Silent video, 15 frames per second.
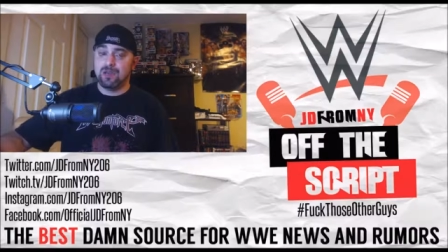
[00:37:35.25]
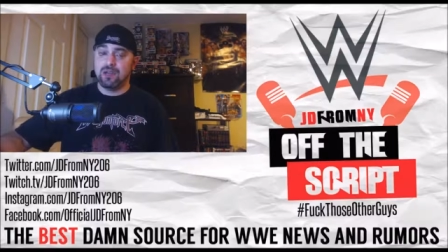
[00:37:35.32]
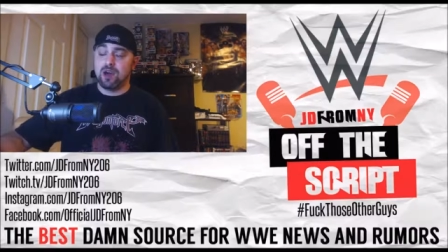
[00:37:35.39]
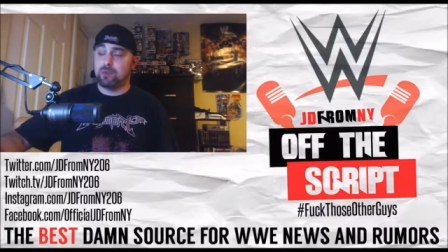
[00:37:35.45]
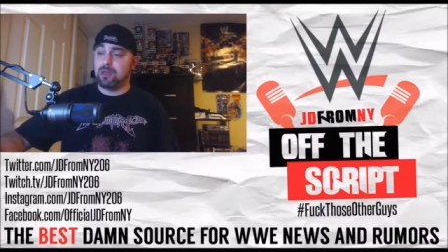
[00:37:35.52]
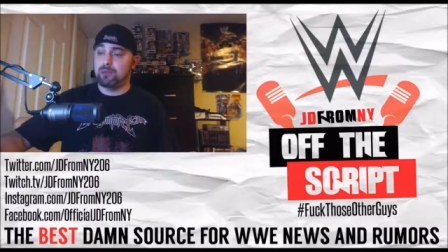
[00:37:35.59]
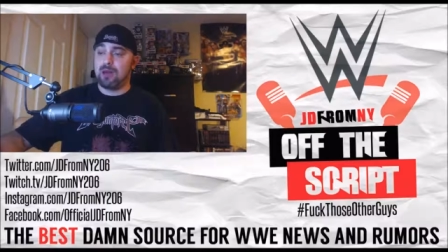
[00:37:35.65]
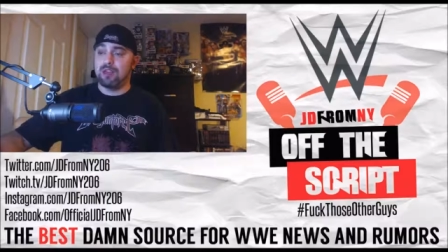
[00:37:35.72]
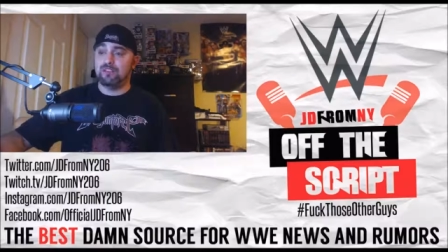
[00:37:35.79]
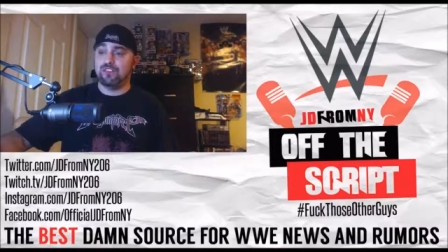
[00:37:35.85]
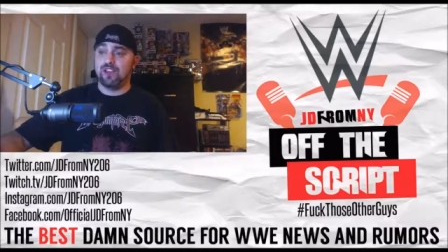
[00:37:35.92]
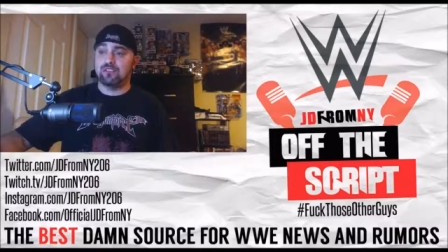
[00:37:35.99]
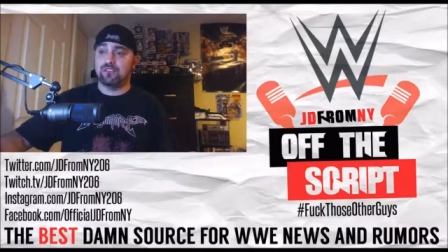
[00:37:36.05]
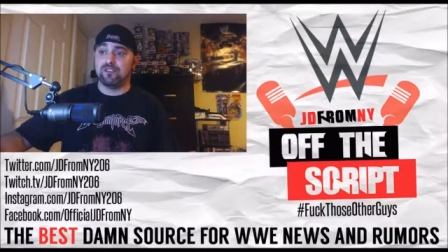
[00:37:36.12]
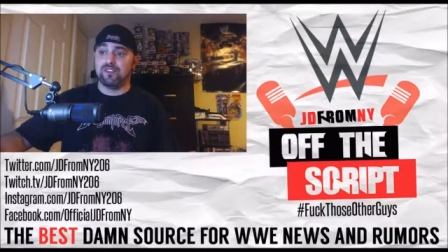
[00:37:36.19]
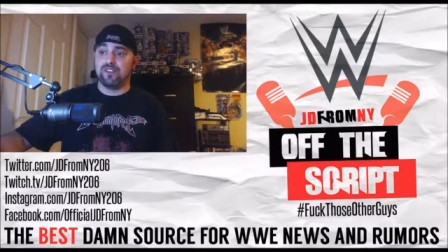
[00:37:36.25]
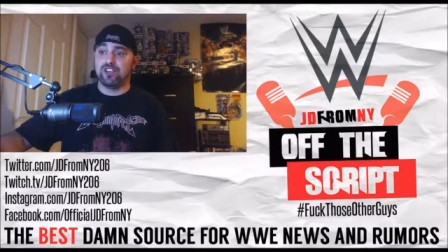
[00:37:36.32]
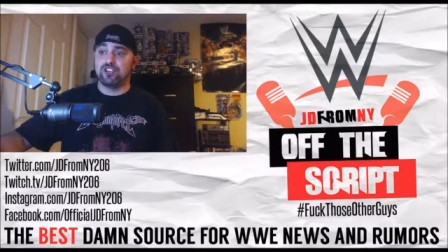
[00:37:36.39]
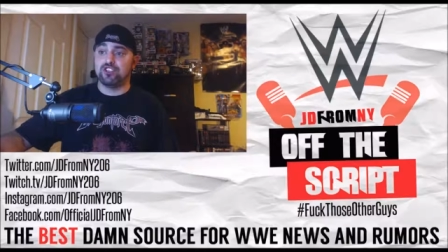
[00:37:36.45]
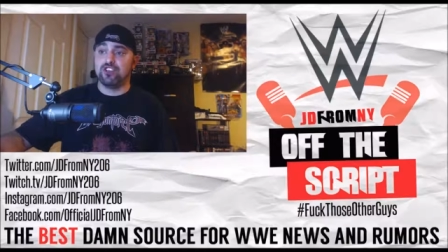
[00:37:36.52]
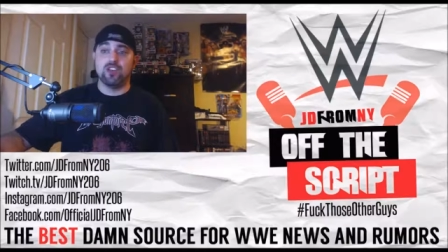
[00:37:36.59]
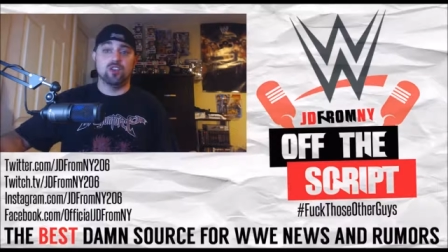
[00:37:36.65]
becoming my favorite
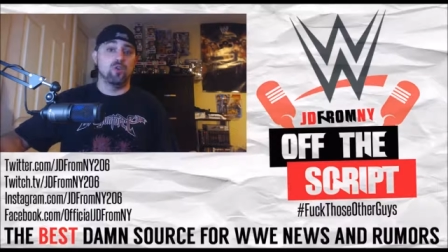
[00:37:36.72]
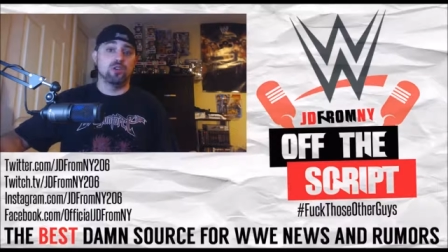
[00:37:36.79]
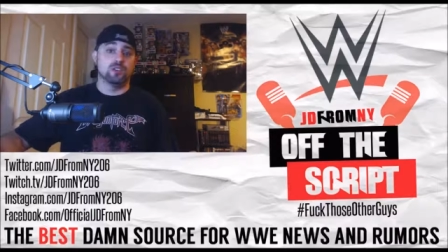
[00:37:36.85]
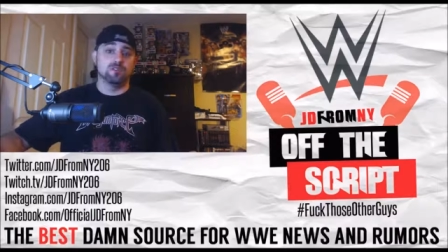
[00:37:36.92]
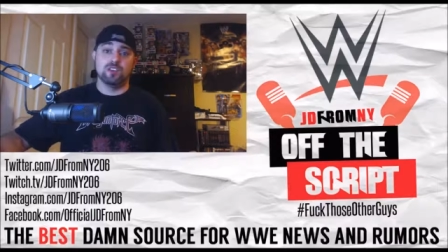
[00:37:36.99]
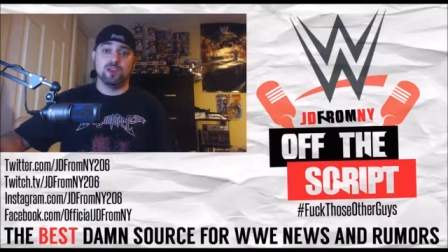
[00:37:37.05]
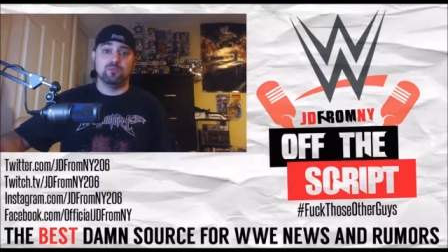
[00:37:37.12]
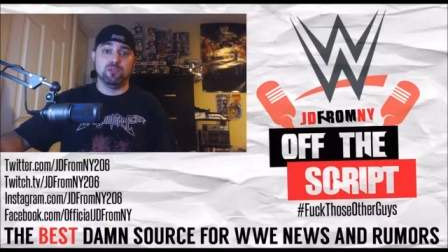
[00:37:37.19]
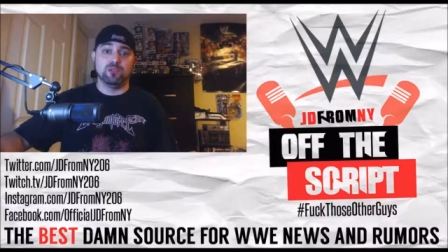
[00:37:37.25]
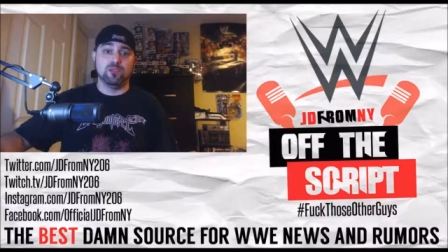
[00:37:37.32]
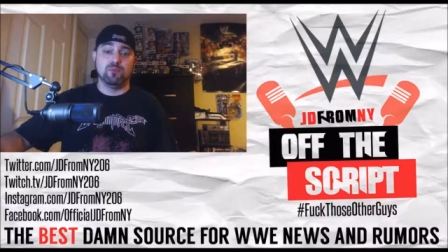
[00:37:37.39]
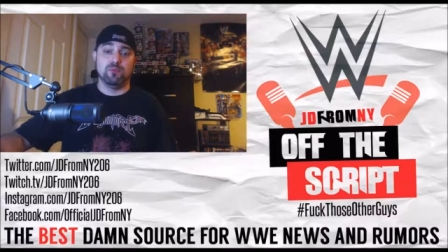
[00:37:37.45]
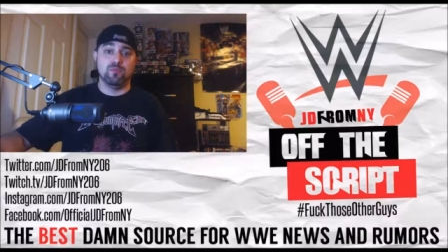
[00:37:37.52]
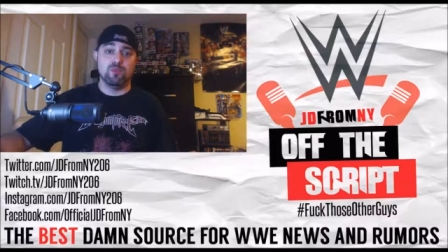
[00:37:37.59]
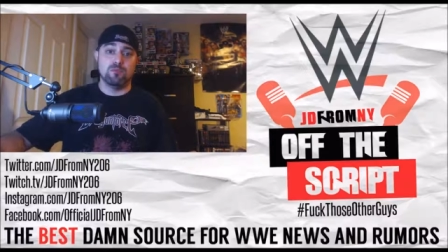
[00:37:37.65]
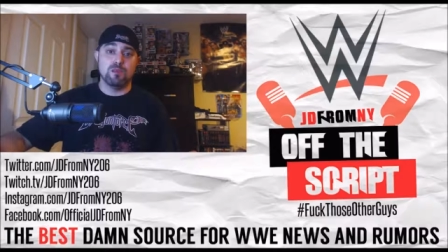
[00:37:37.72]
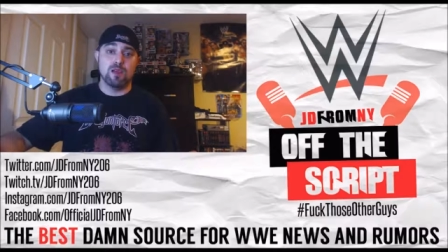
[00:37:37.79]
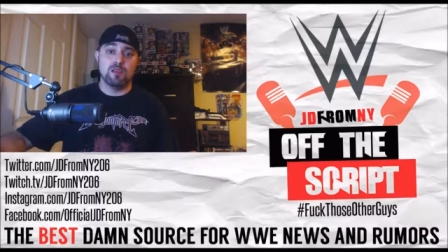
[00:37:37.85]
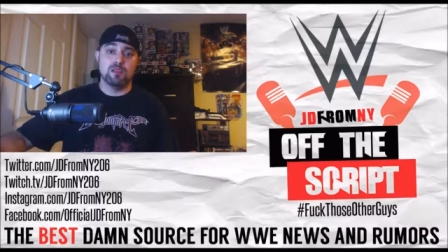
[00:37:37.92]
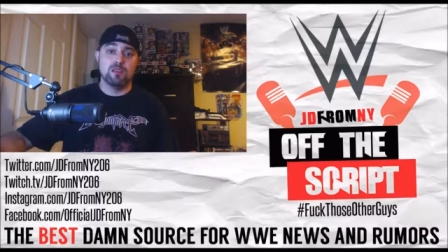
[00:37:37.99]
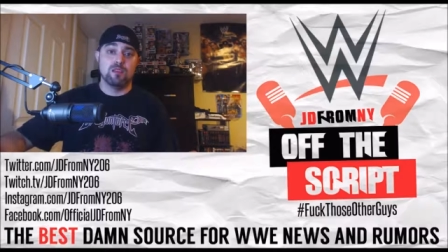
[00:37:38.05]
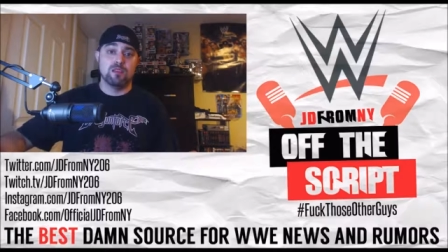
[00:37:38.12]
finisher in all of WWE,
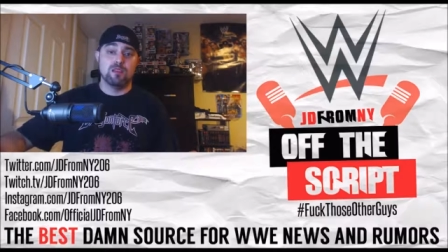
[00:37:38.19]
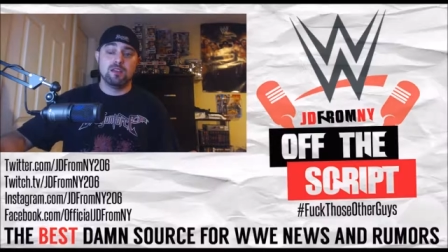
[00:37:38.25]
man.